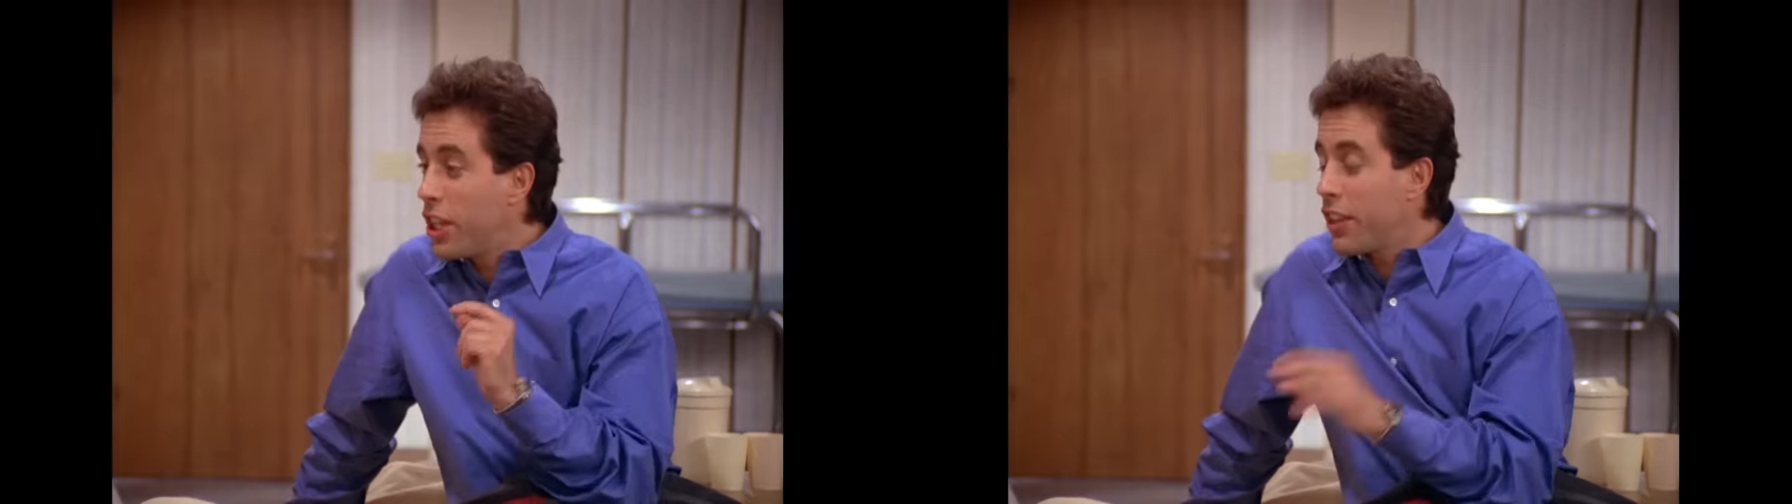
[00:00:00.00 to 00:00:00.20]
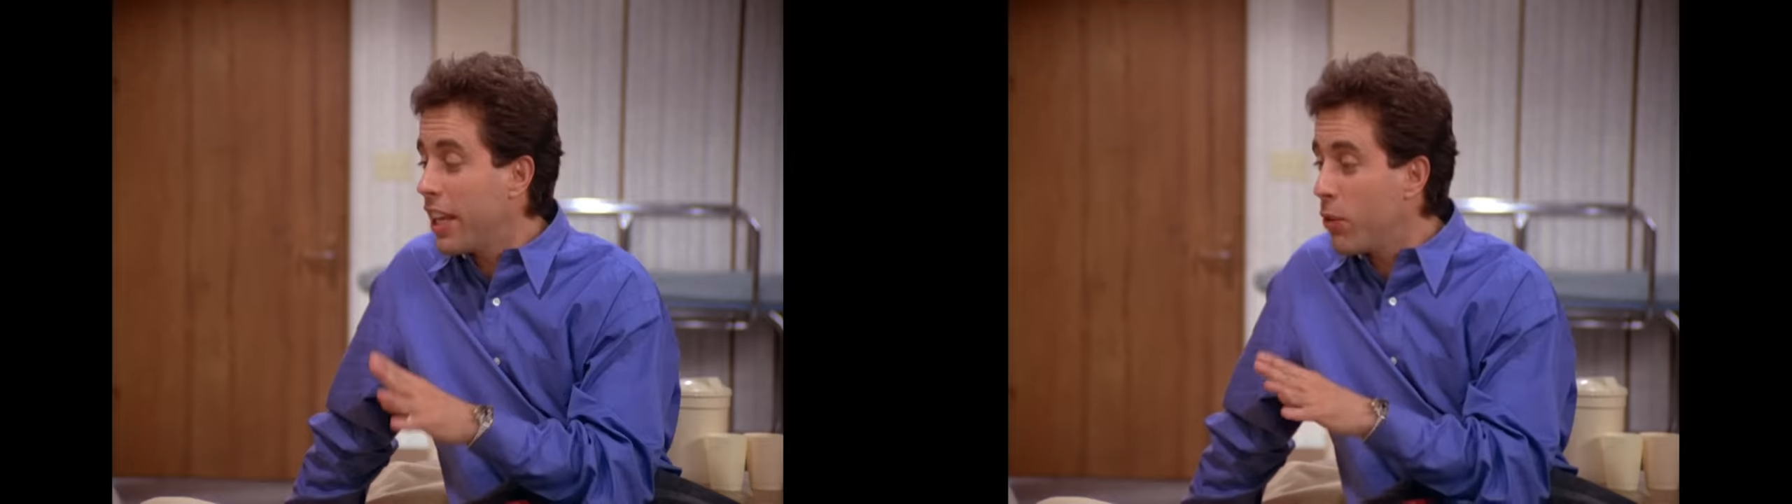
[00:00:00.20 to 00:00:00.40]

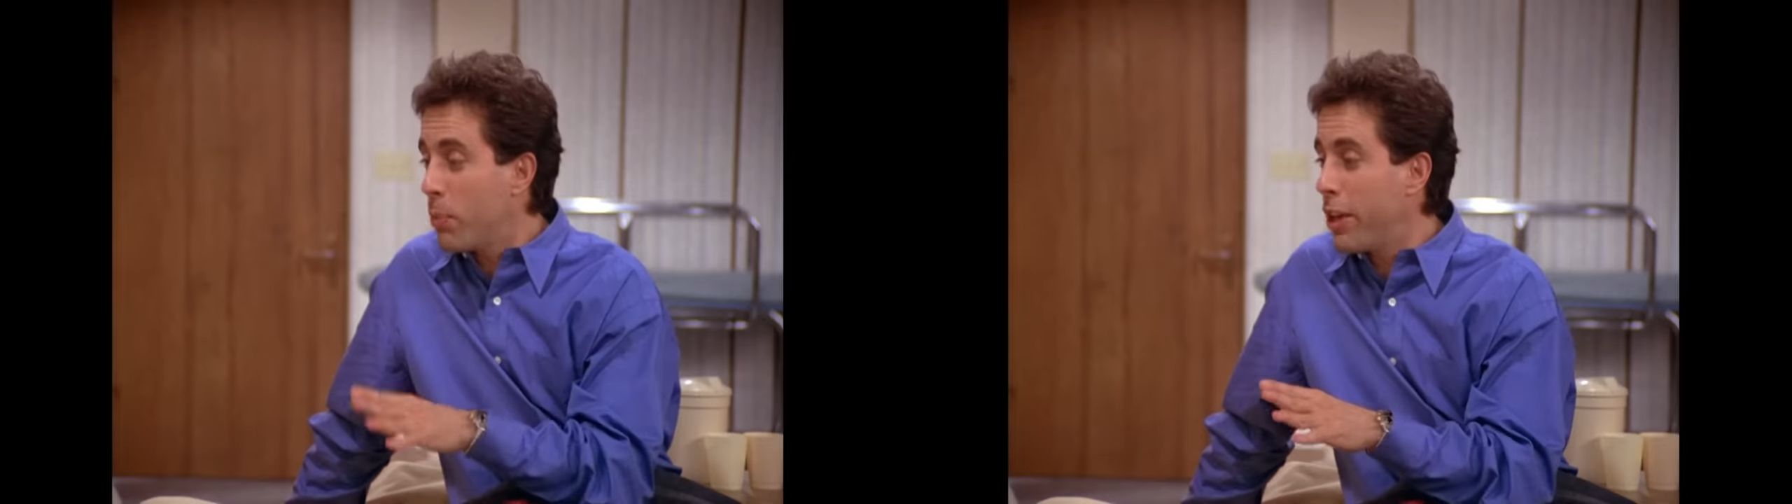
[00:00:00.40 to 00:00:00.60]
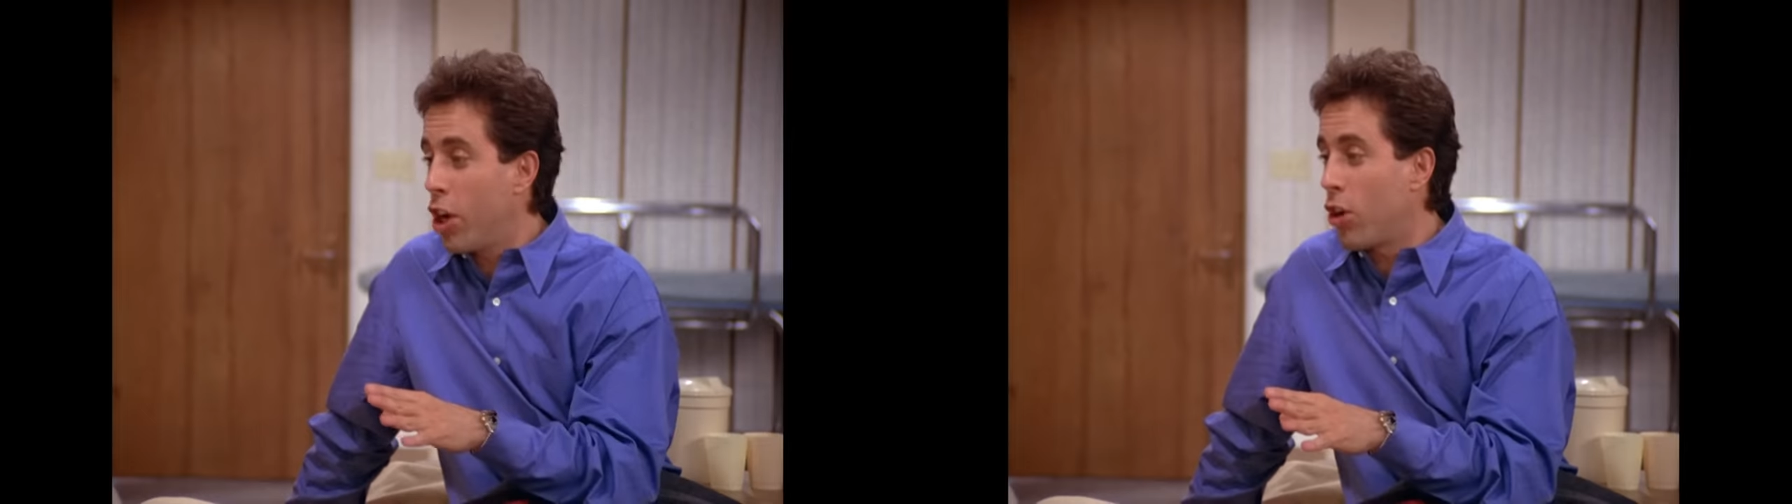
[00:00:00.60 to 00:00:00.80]
do you think it
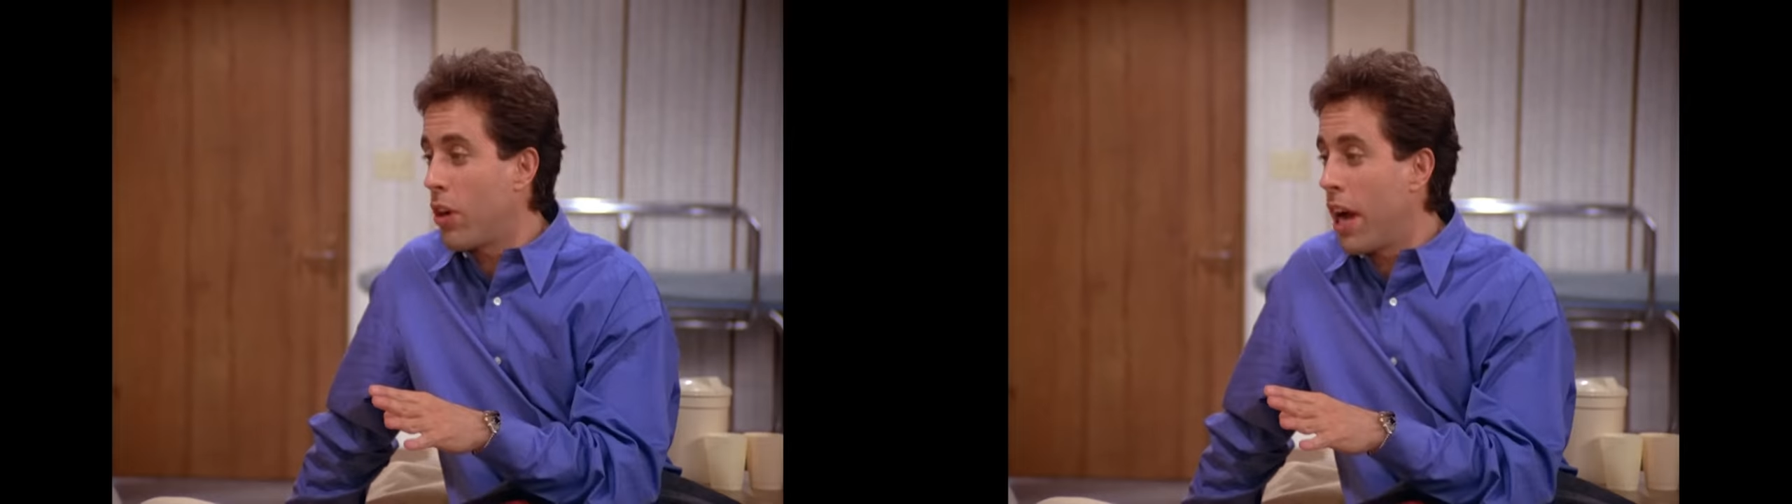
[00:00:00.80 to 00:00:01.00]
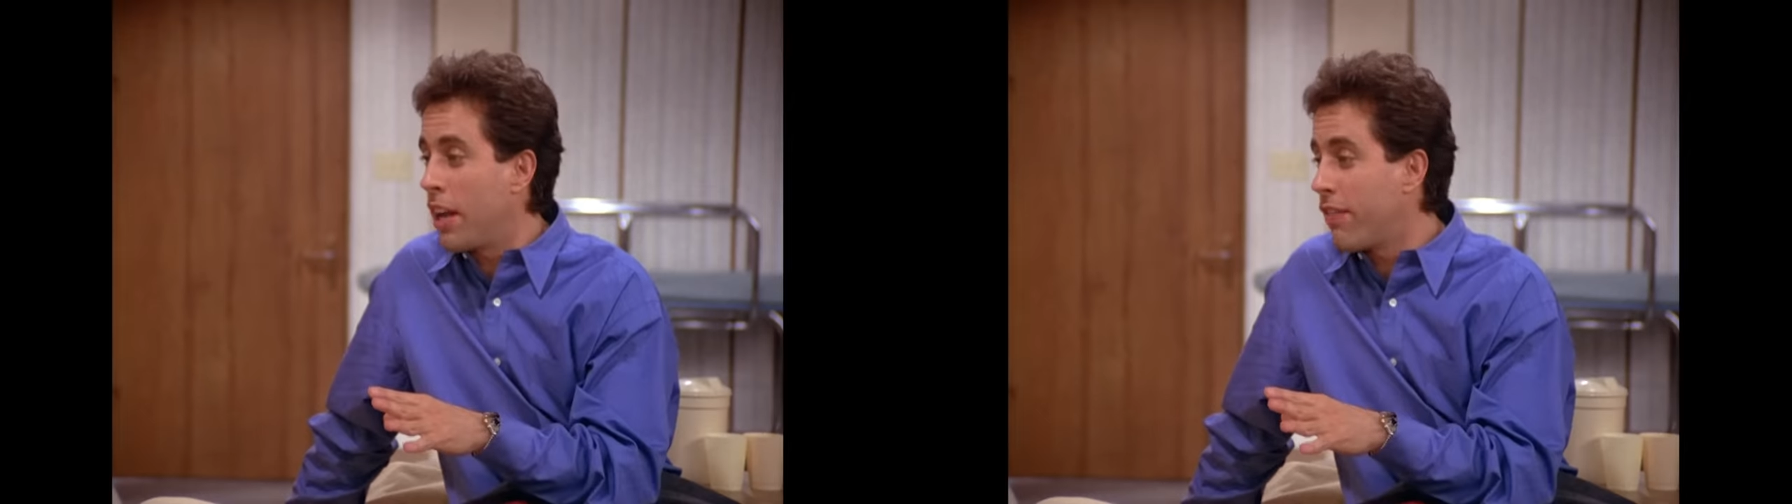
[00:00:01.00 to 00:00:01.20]
would be all
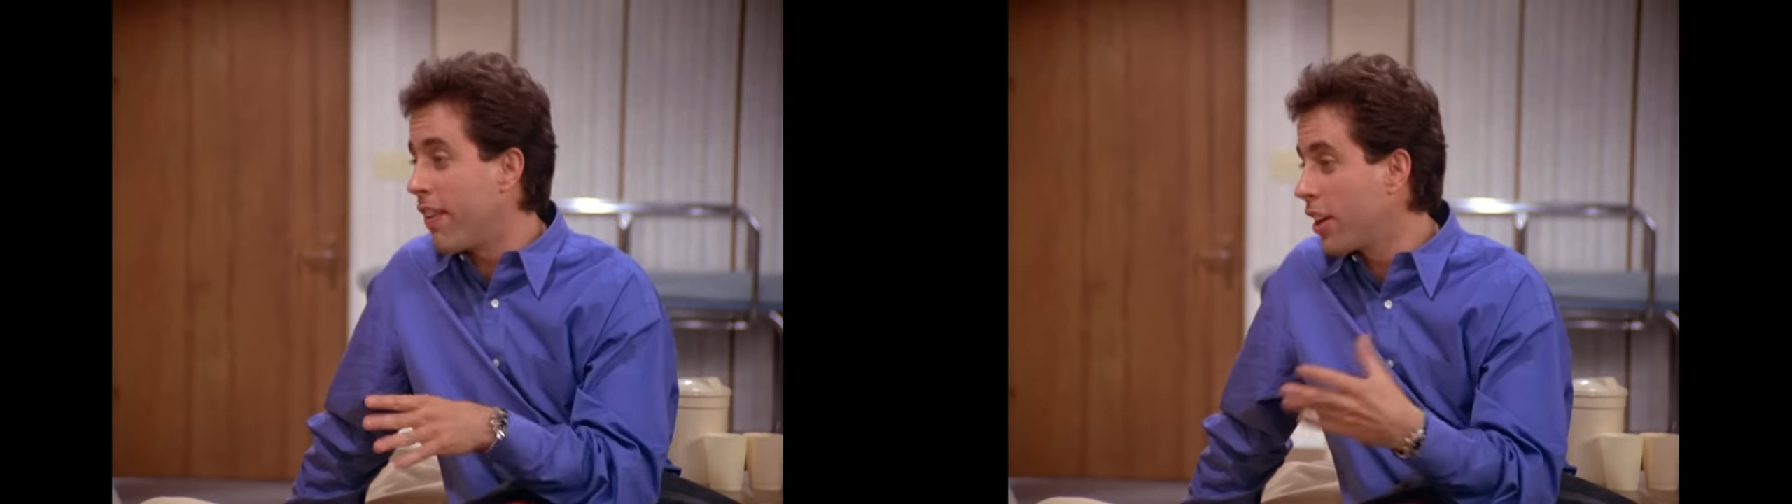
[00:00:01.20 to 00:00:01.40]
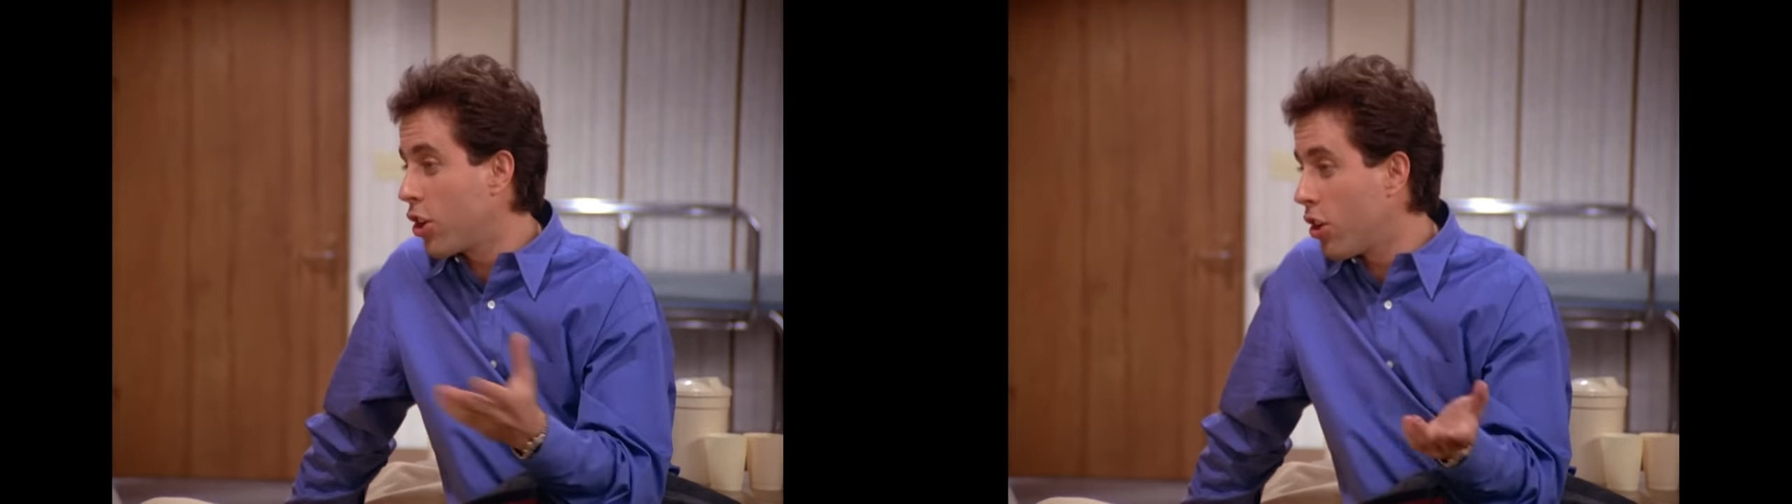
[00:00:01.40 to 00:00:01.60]
right
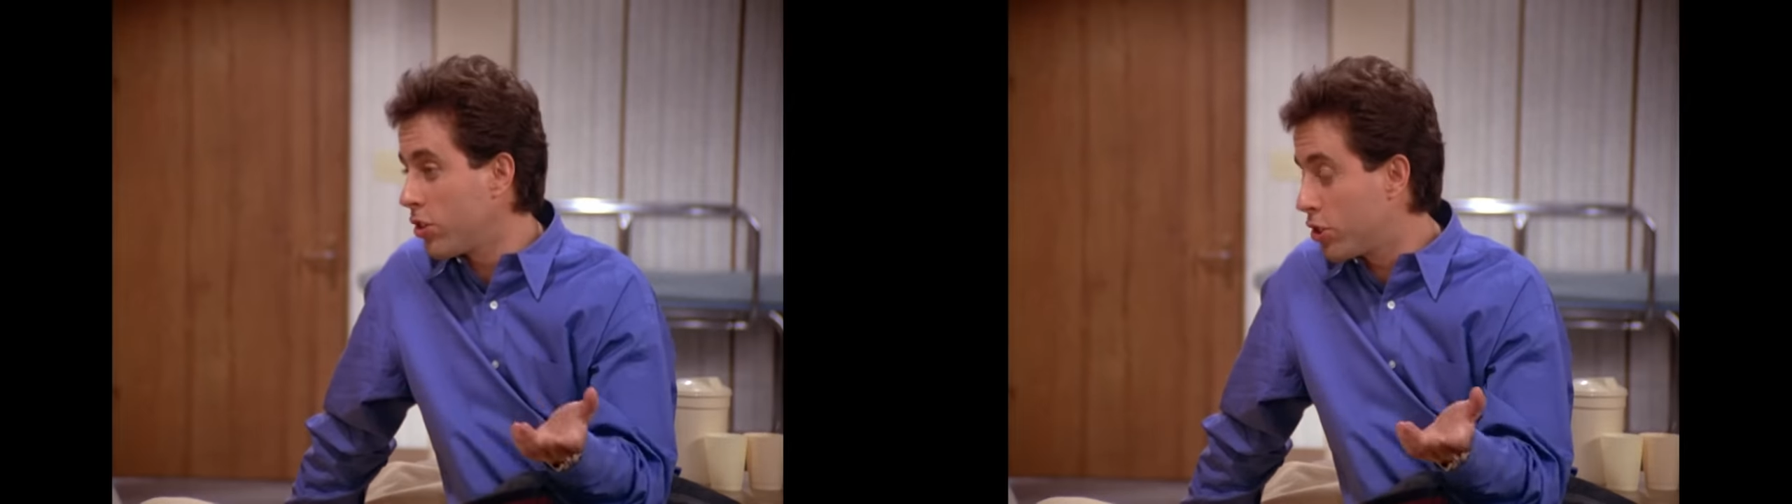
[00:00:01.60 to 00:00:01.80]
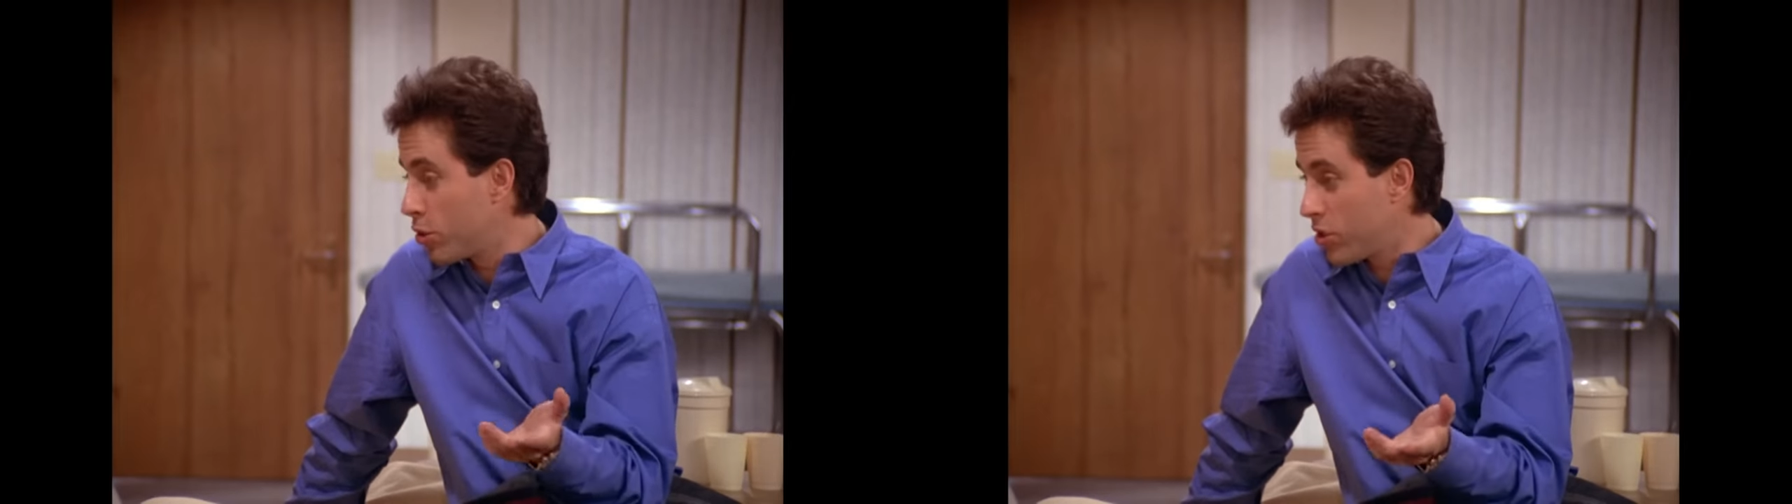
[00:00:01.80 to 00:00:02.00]
if I
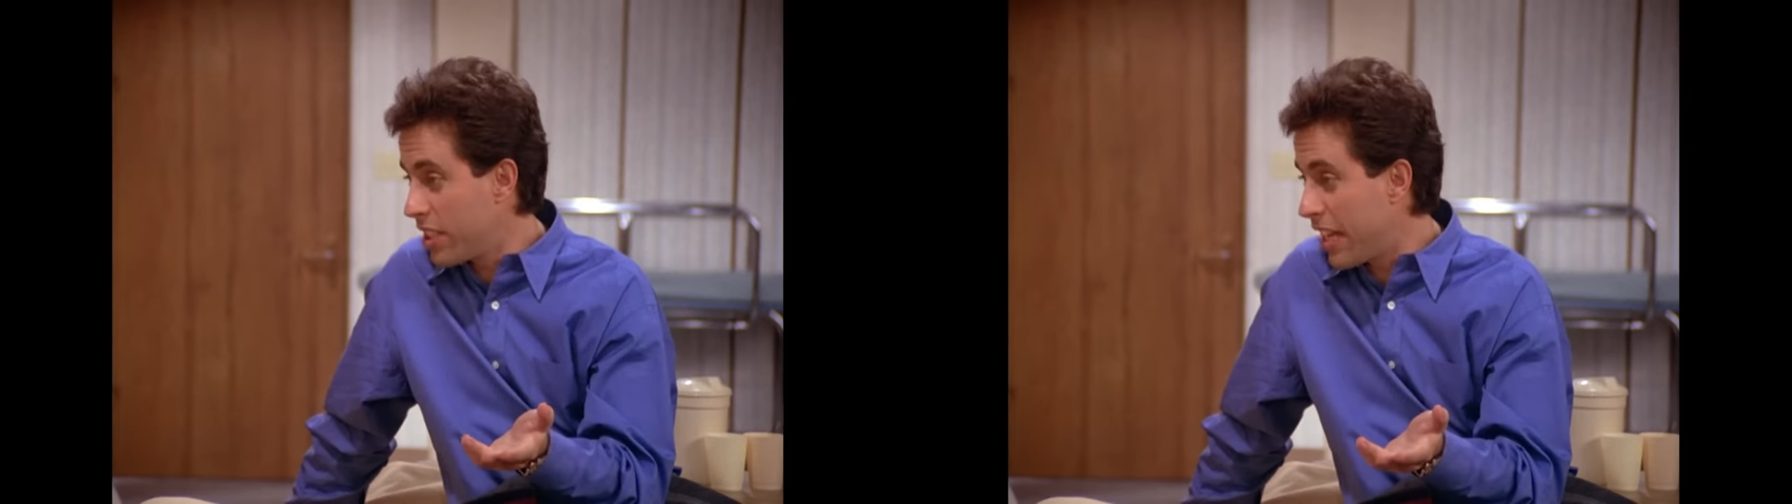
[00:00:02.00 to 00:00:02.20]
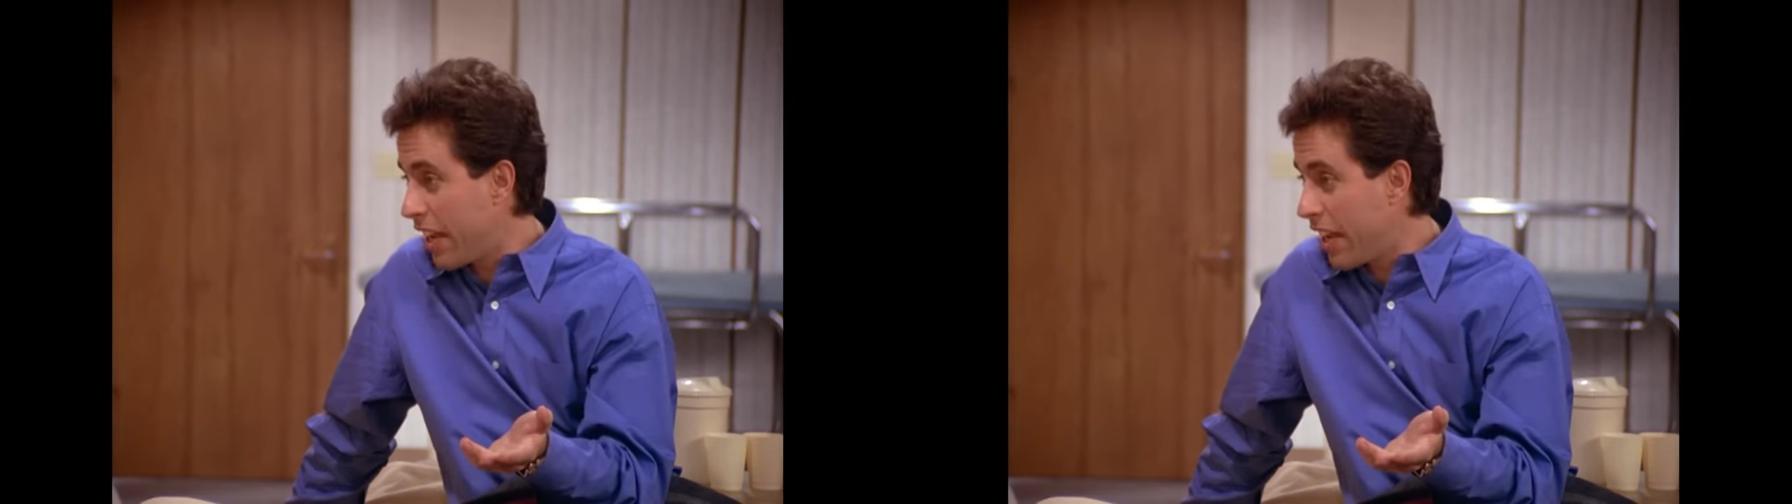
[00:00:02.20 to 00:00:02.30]
called Susan